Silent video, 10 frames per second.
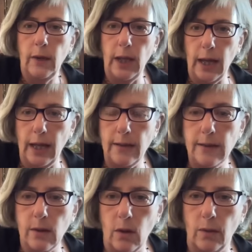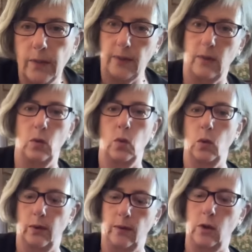The Ace of
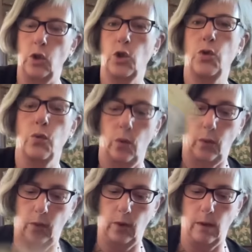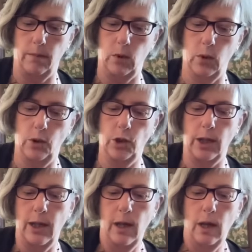Swords, the truth
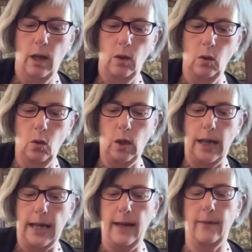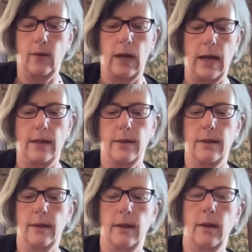emerging. Look at that.
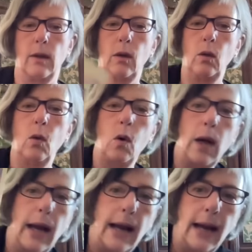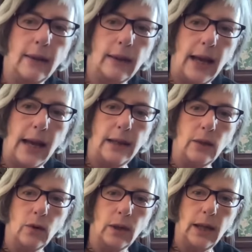Look at that
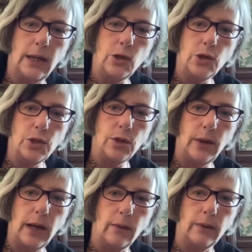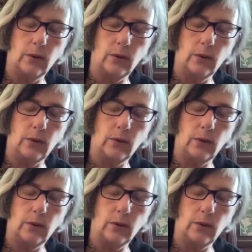in relation to our